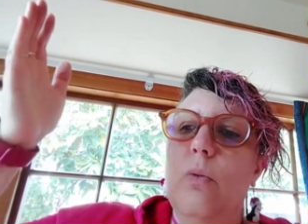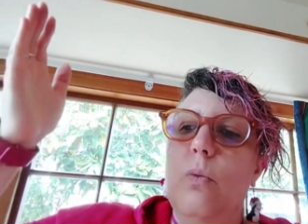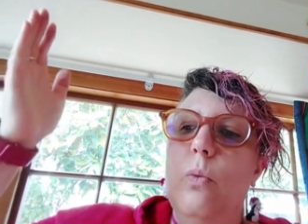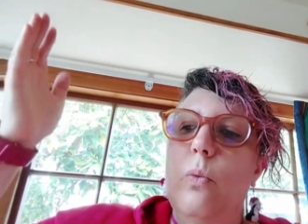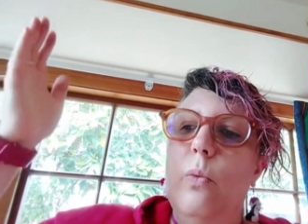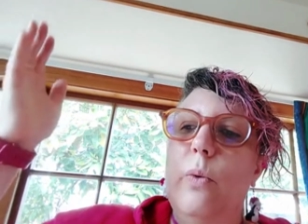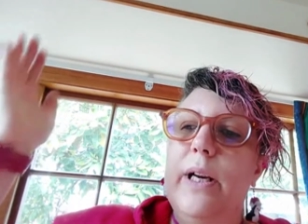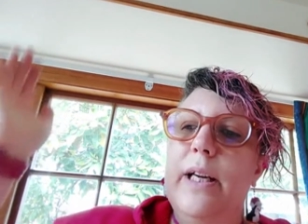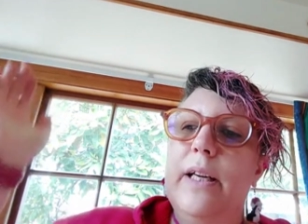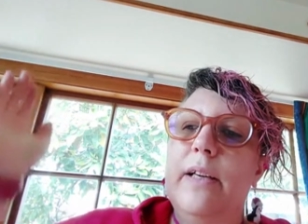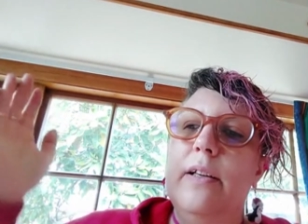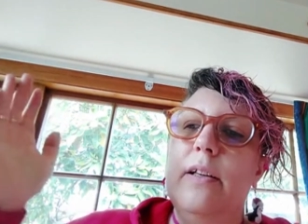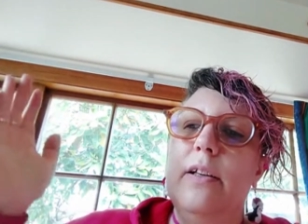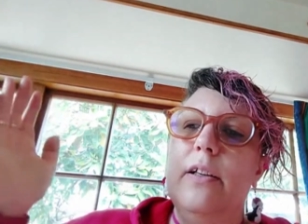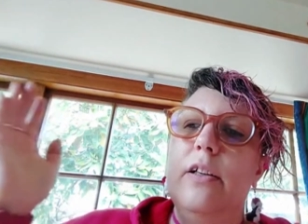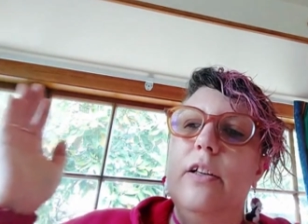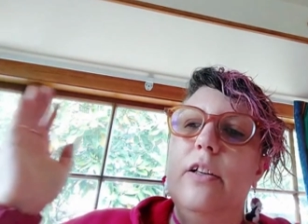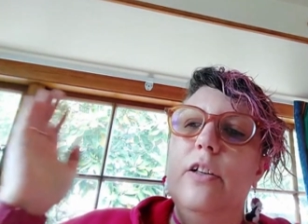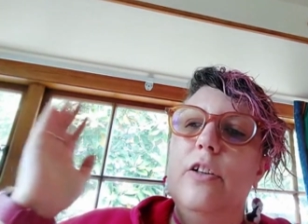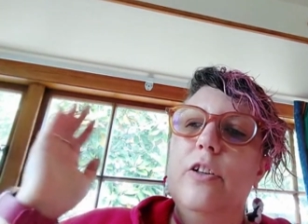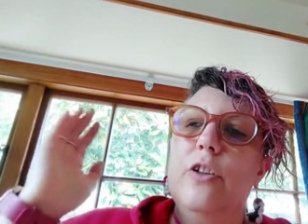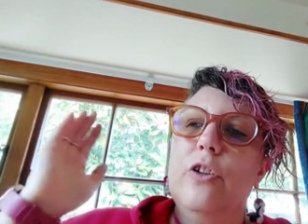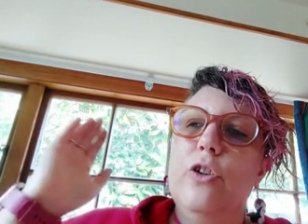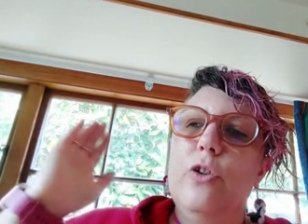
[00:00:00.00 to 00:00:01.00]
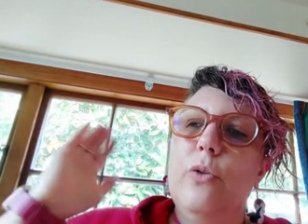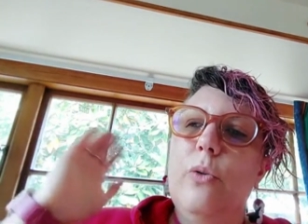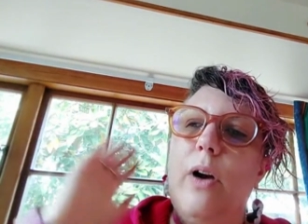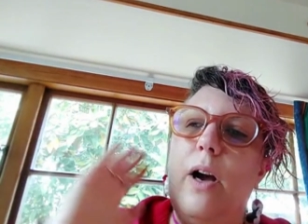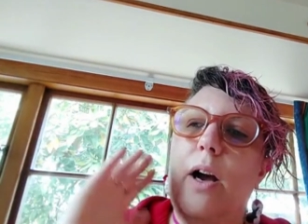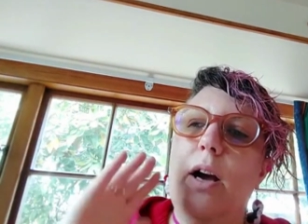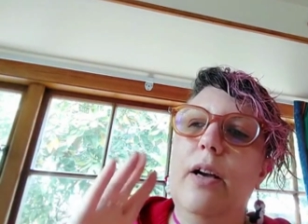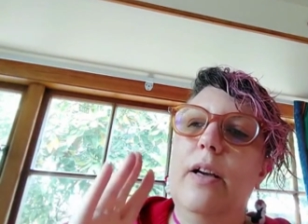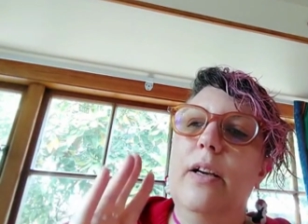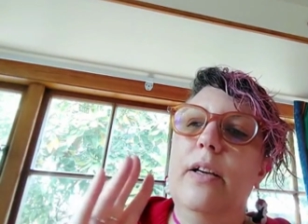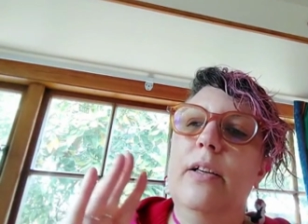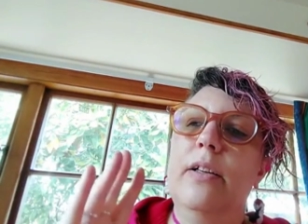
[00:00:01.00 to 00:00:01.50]
When you
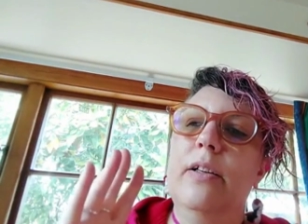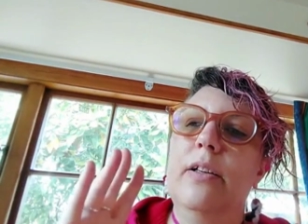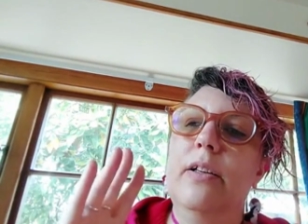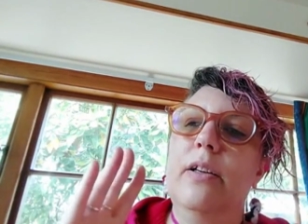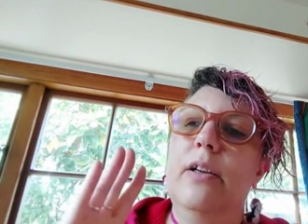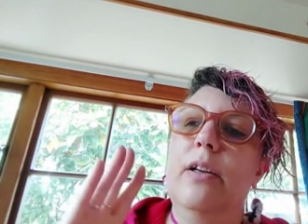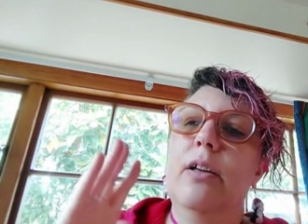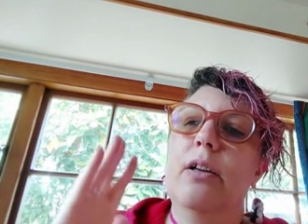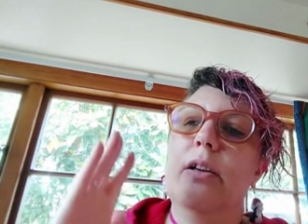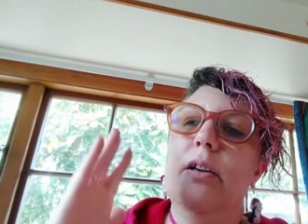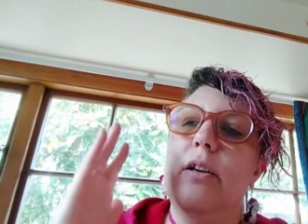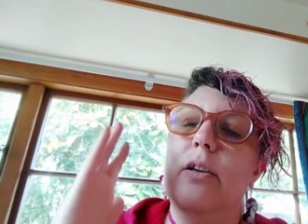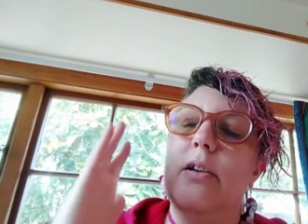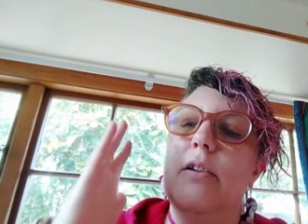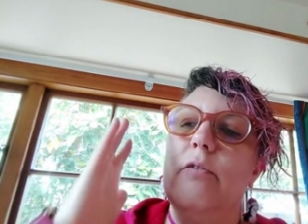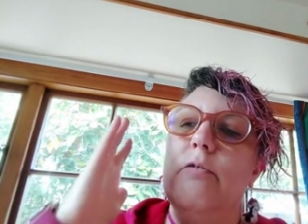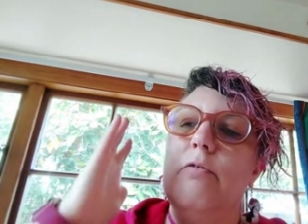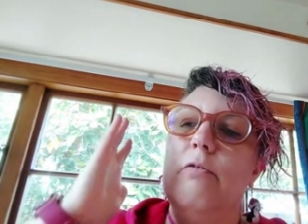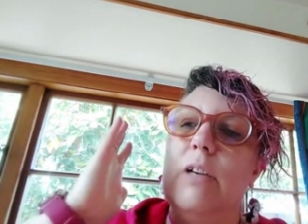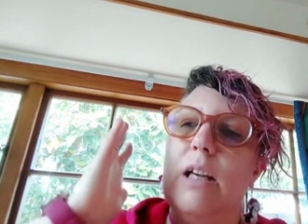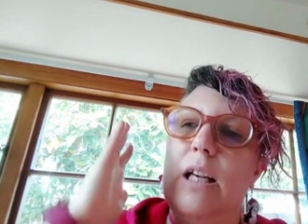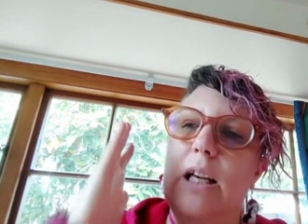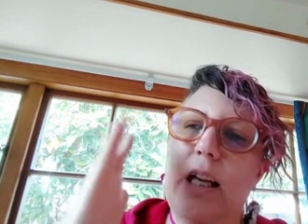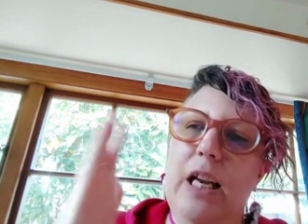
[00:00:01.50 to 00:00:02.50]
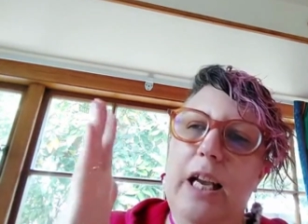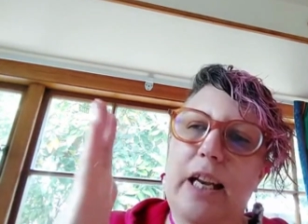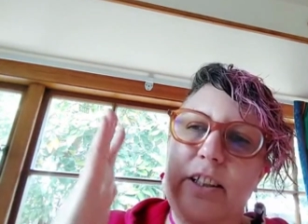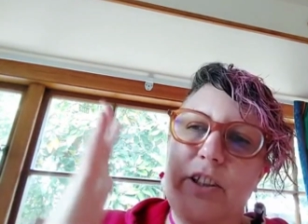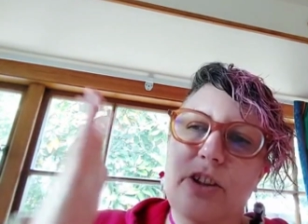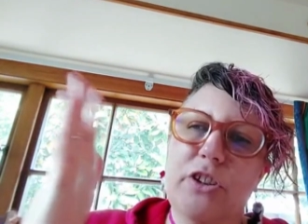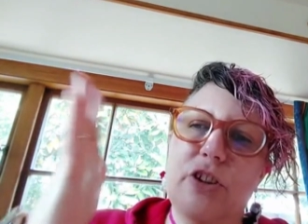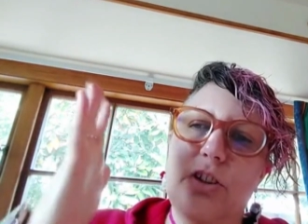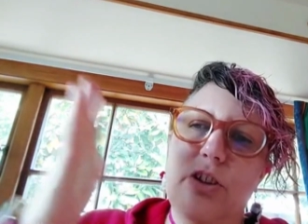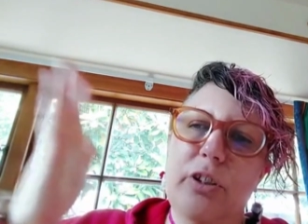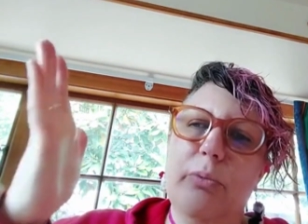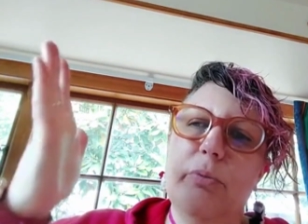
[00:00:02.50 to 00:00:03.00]
are in
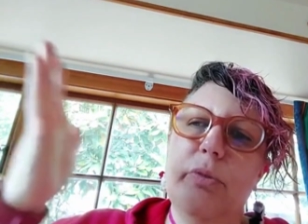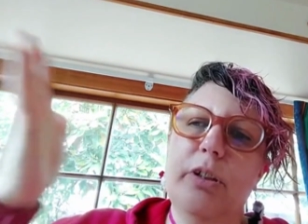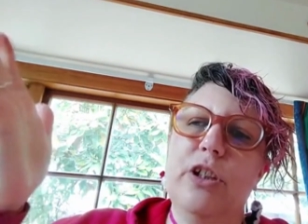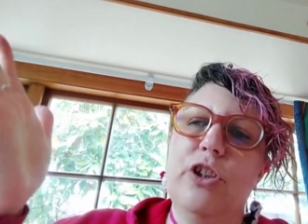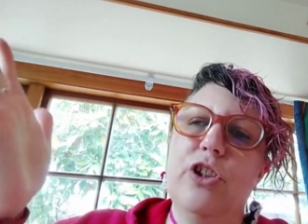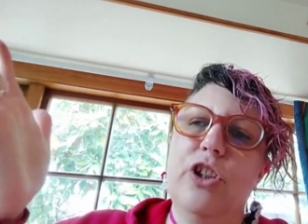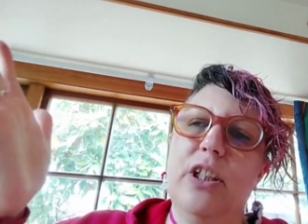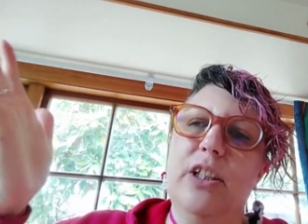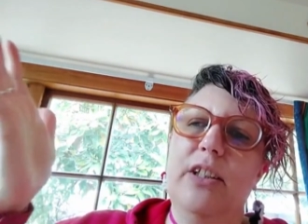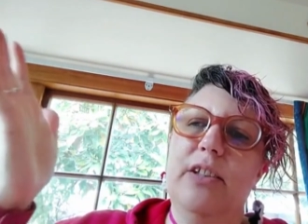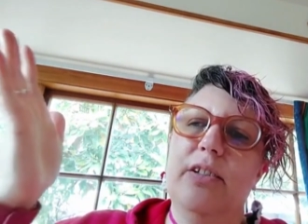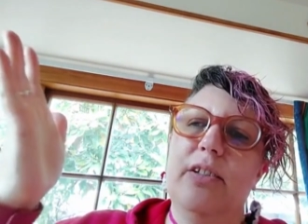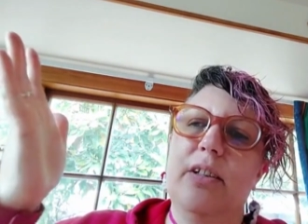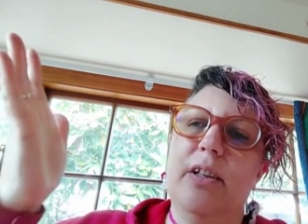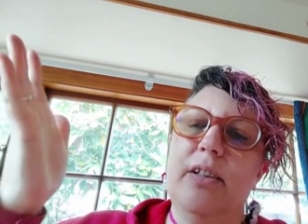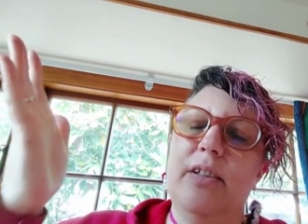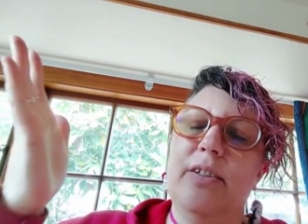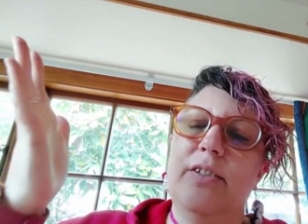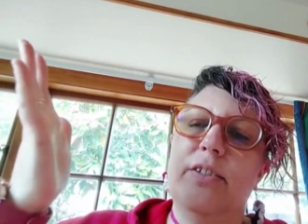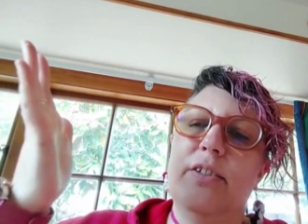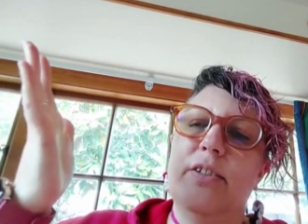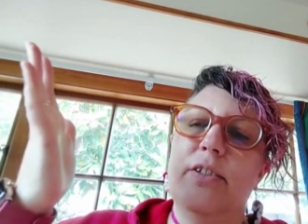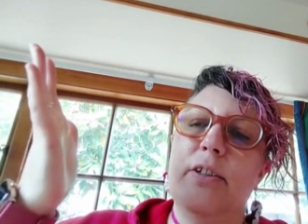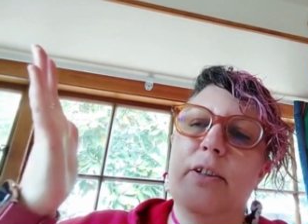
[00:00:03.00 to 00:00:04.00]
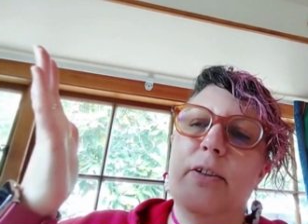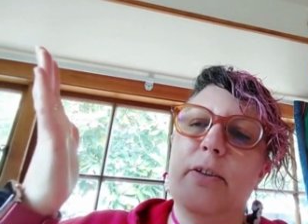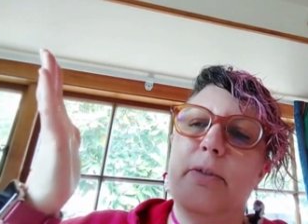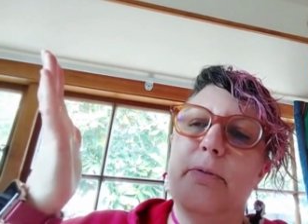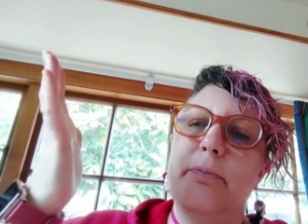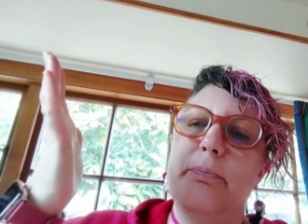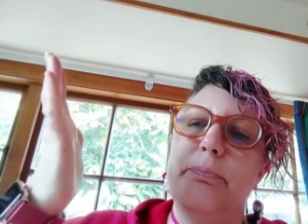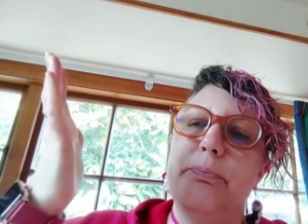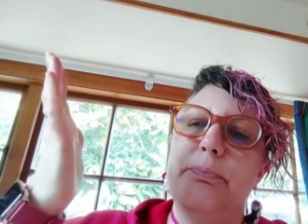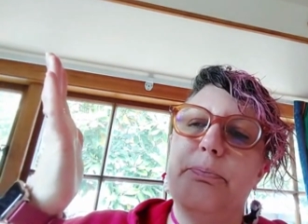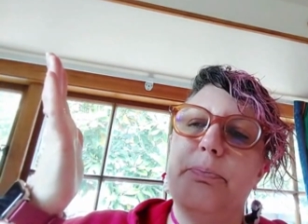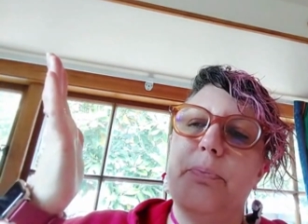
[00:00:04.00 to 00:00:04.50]
relationship with Jesus,
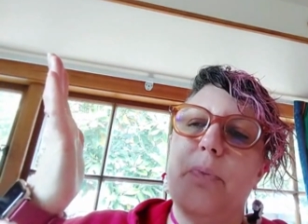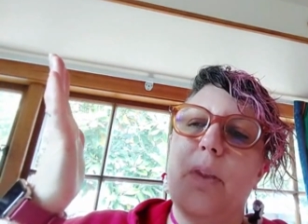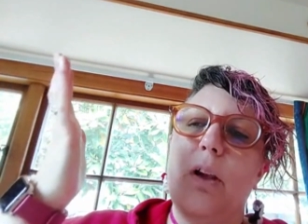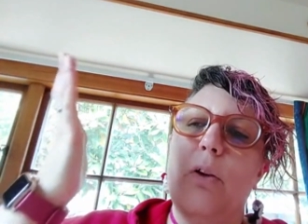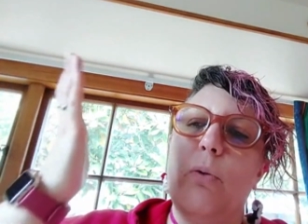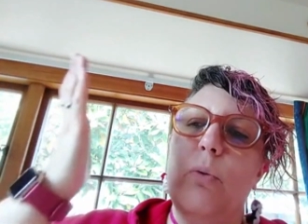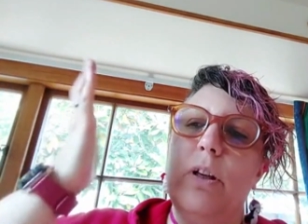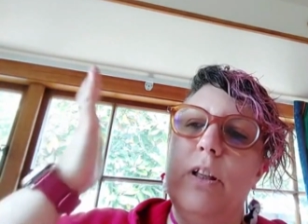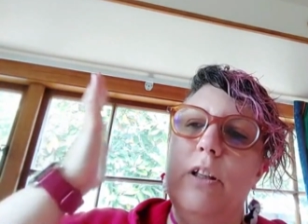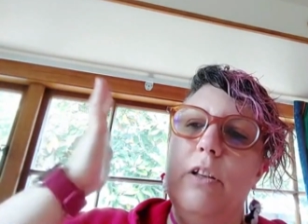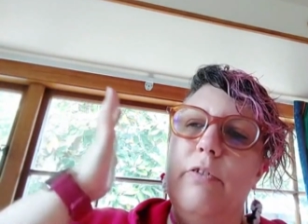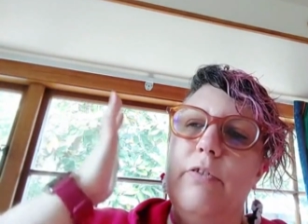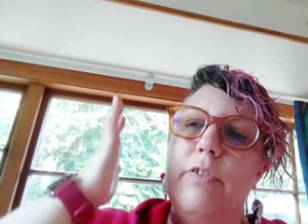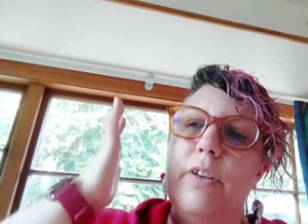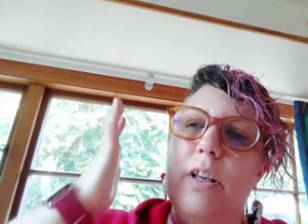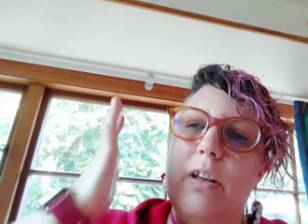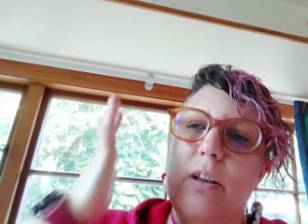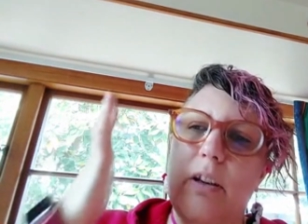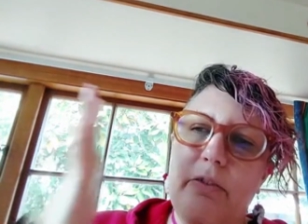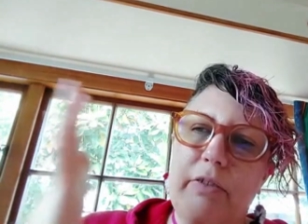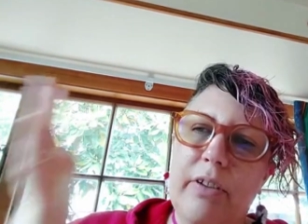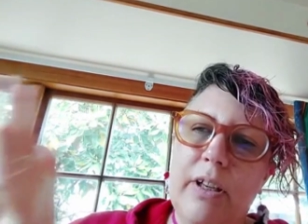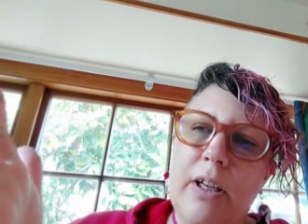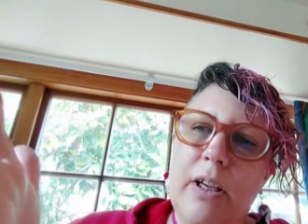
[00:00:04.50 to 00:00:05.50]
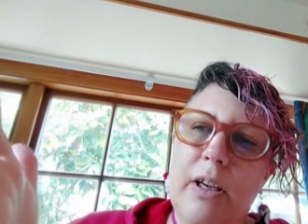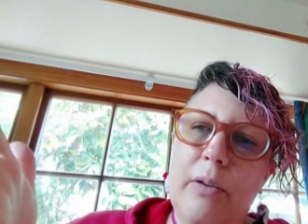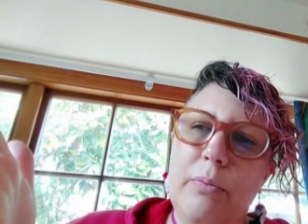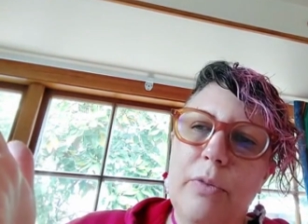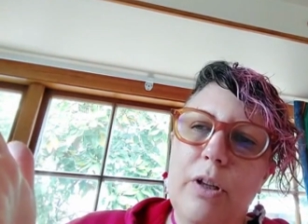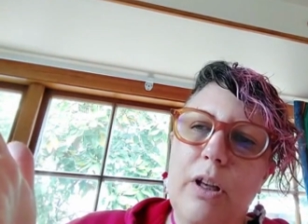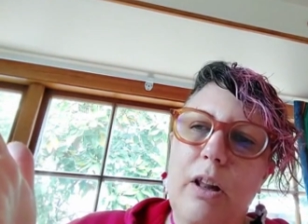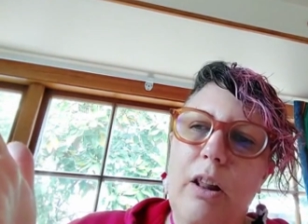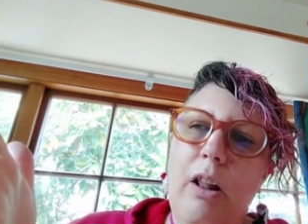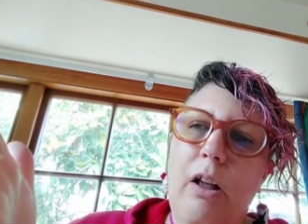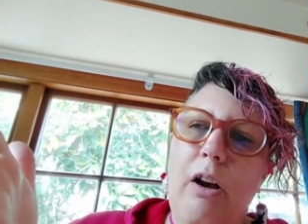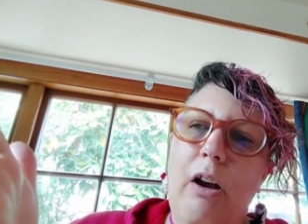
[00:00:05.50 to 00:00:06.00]
when you've given Him
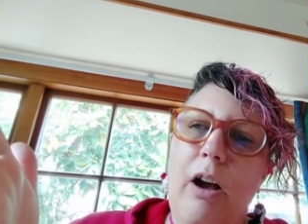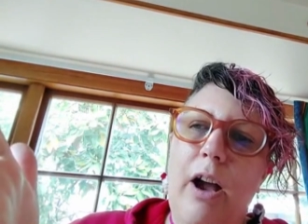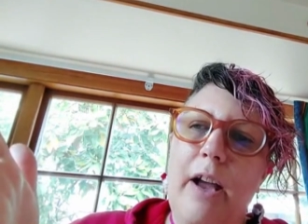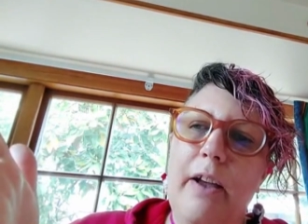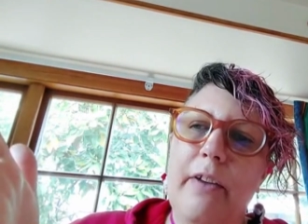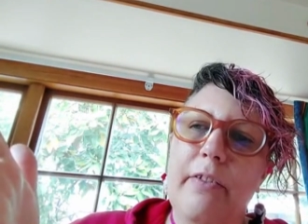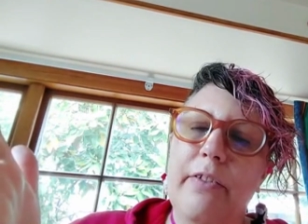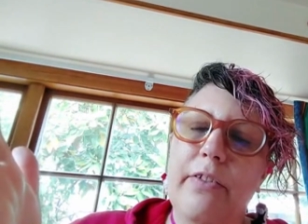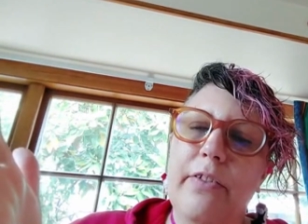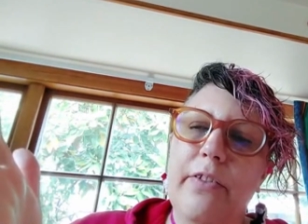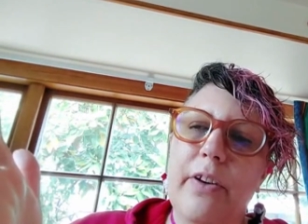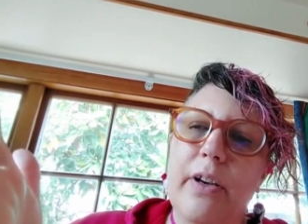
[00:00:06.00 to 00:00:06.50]
your life,